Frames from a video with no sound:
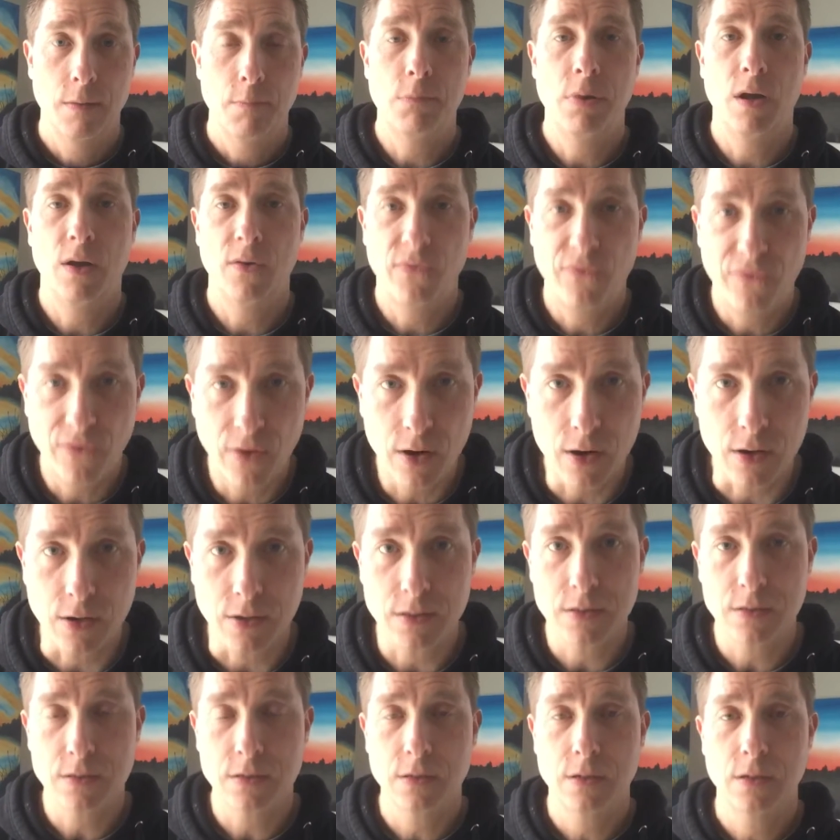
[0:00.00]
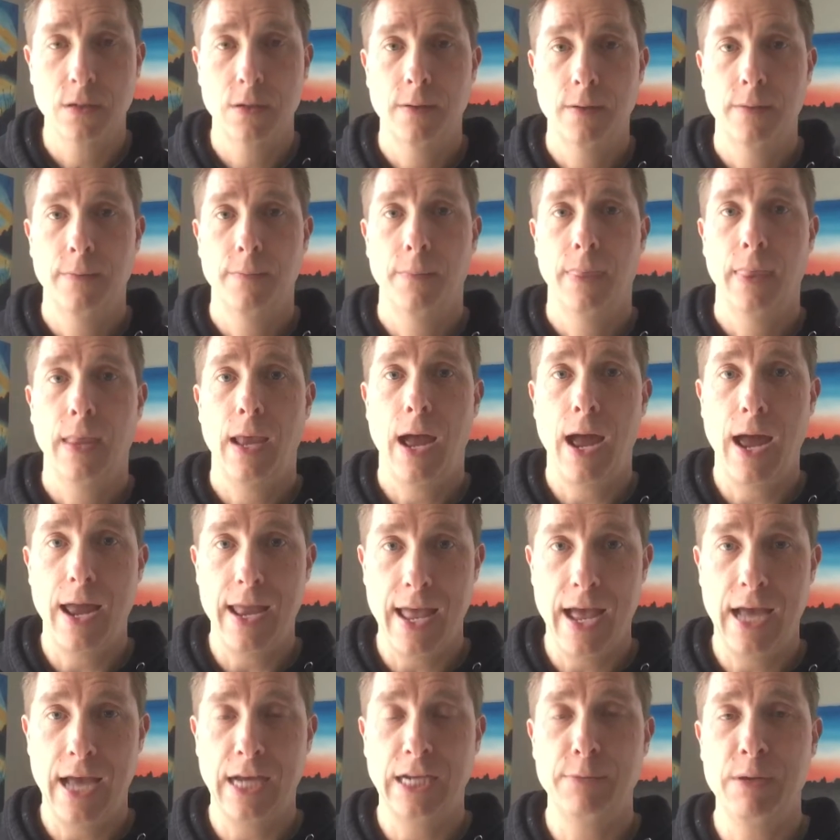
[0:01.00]
But first, I
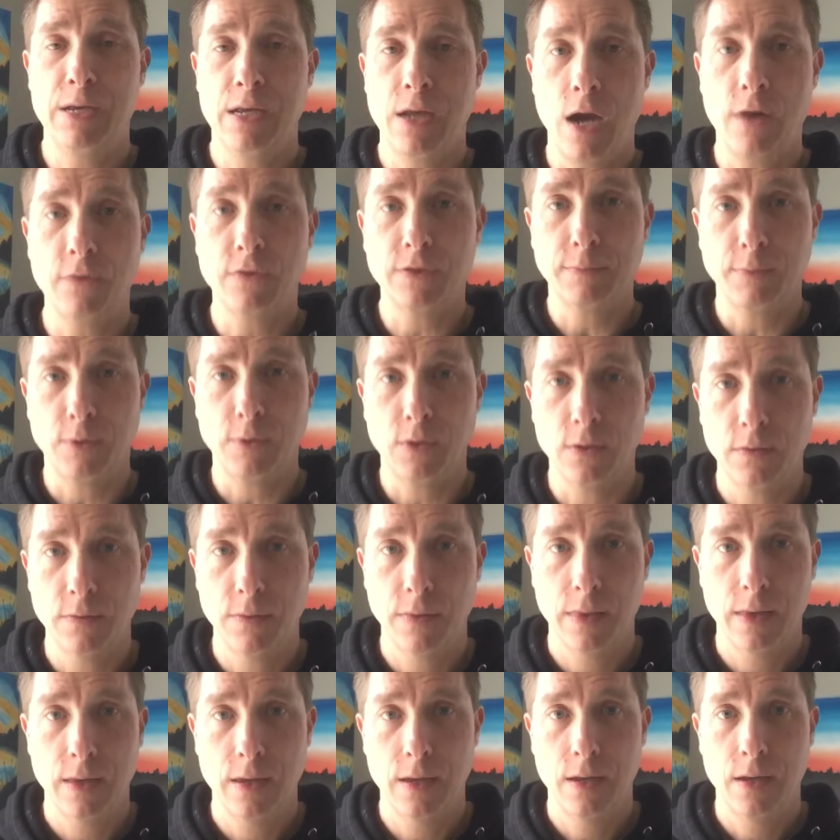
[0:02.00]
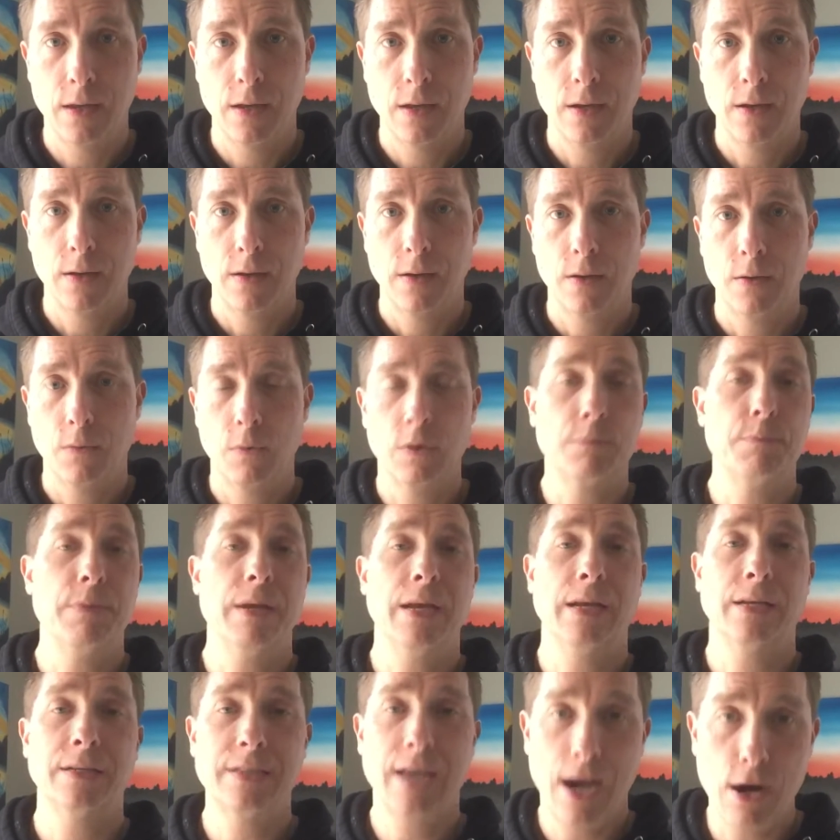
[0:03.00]
had to be comfortable with
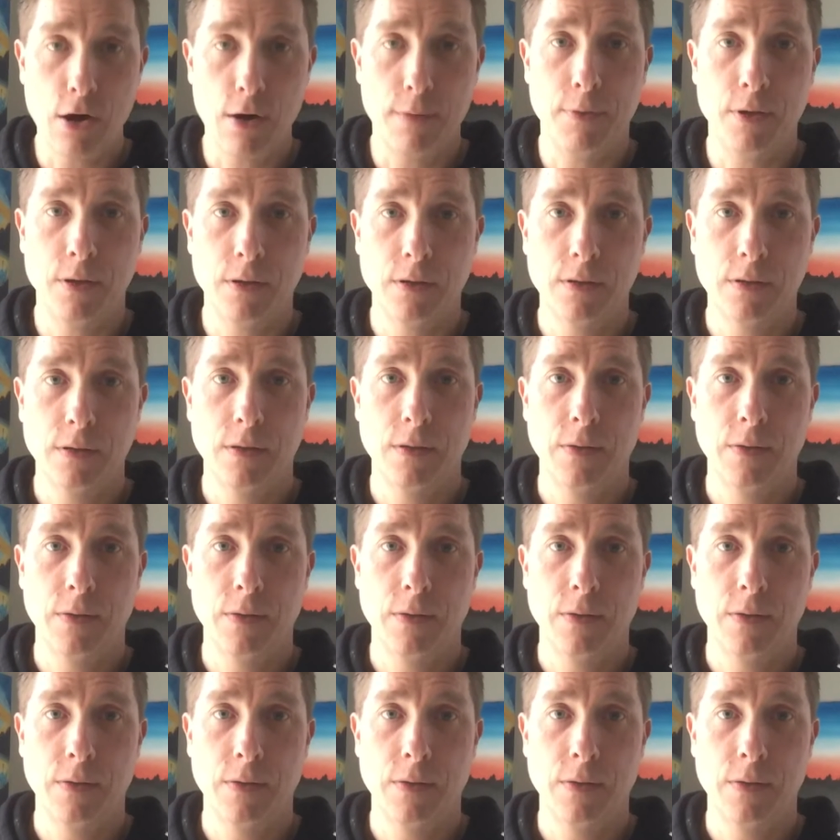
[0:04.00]
being terrible.